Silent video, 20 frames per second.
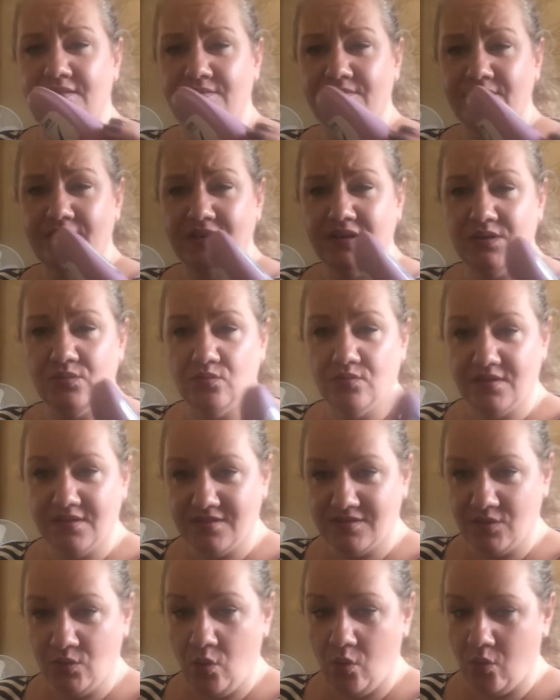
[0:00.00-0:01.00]
you know,
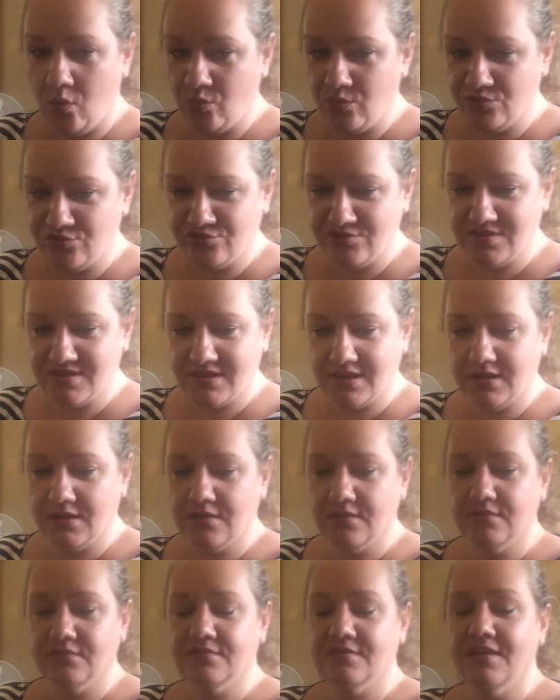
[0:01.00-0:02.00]
it's not always
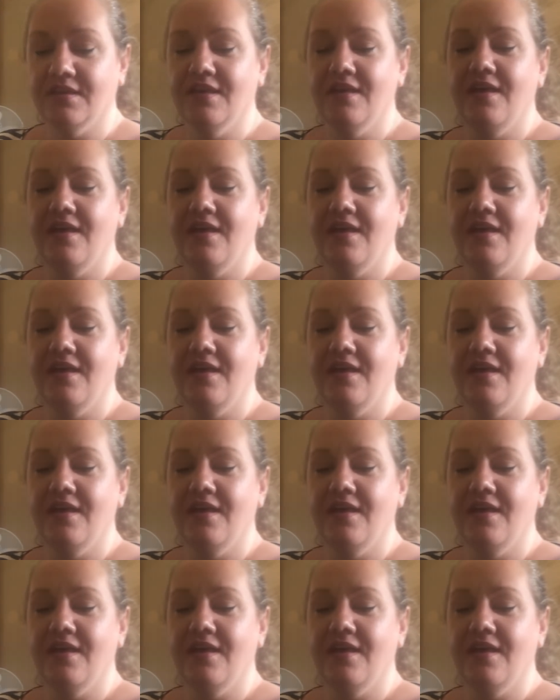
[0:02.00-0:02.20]
recycled.